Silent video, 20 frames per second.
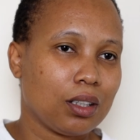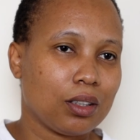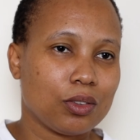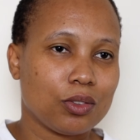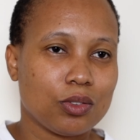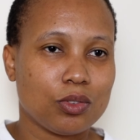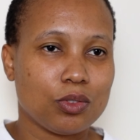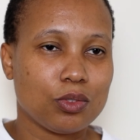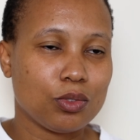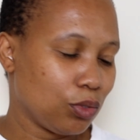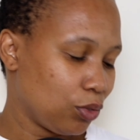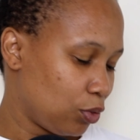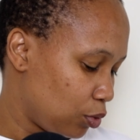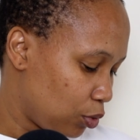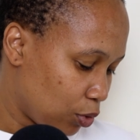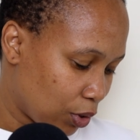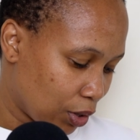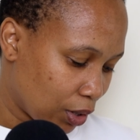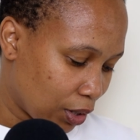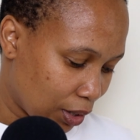you
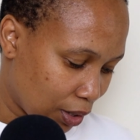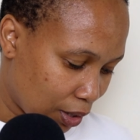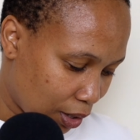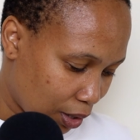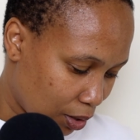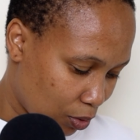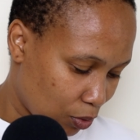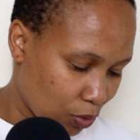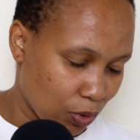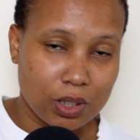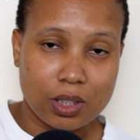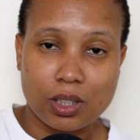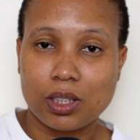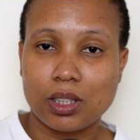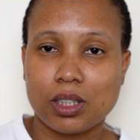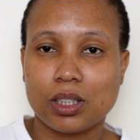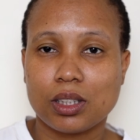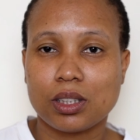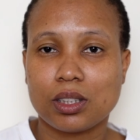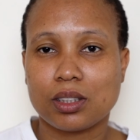you're gonna get
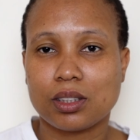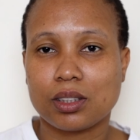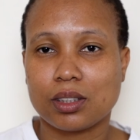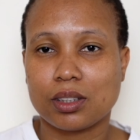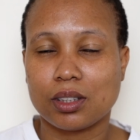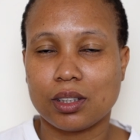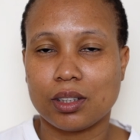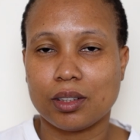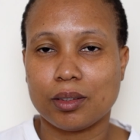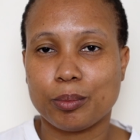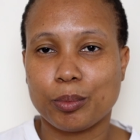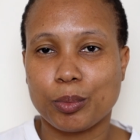really uh,